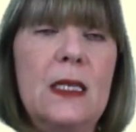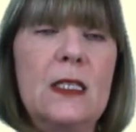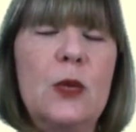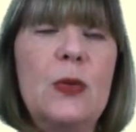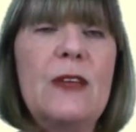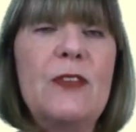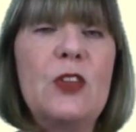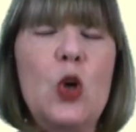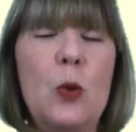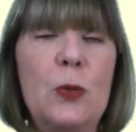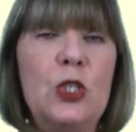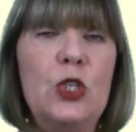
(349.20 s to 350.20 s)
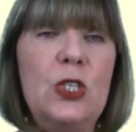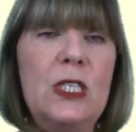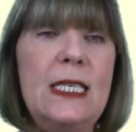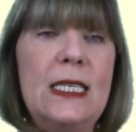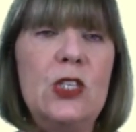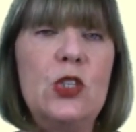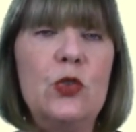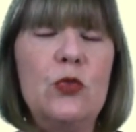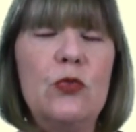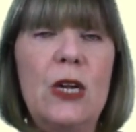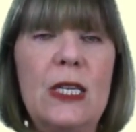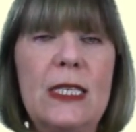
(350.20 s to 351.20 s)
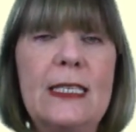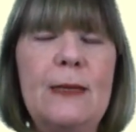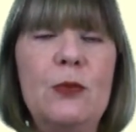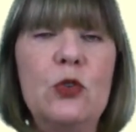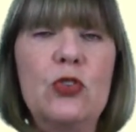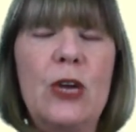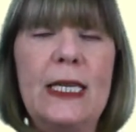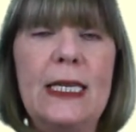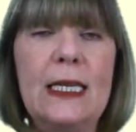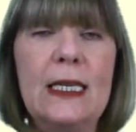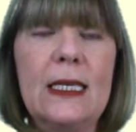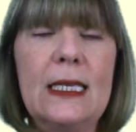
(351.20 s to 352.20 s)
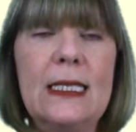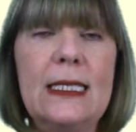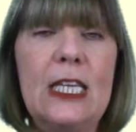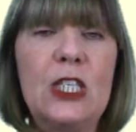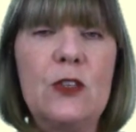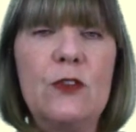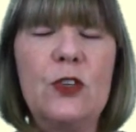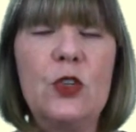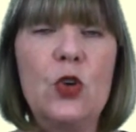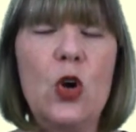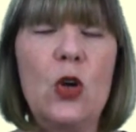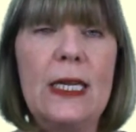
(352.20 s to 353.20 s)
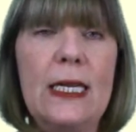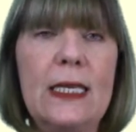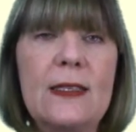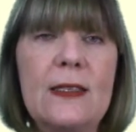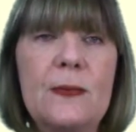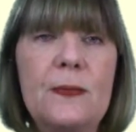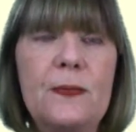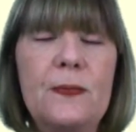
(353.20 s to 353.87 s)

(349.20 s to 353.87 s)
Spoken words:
So we give you the opportunity to run a simple training session for your colleagues.